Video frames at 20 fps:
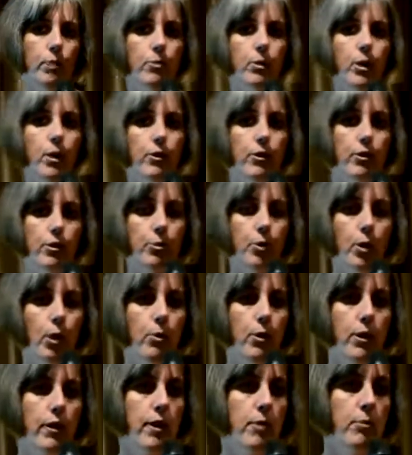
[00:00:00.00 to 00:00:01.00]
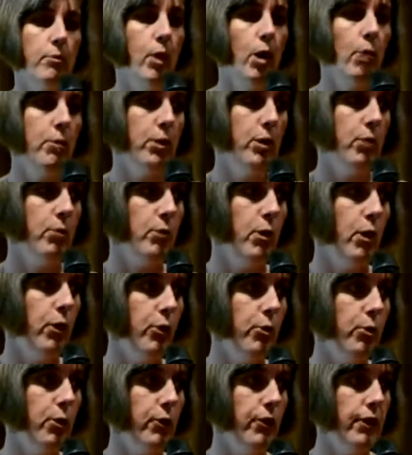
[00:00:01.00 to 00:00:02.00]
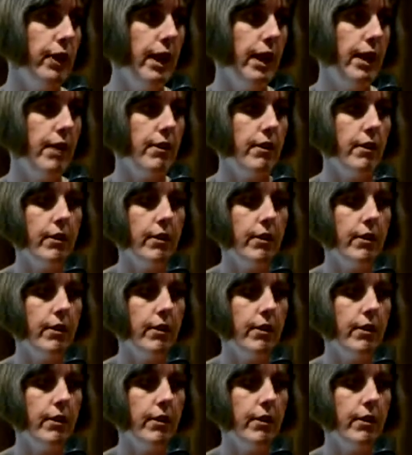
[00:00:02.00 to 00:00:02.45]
purchase a property that might be on multiple deeds,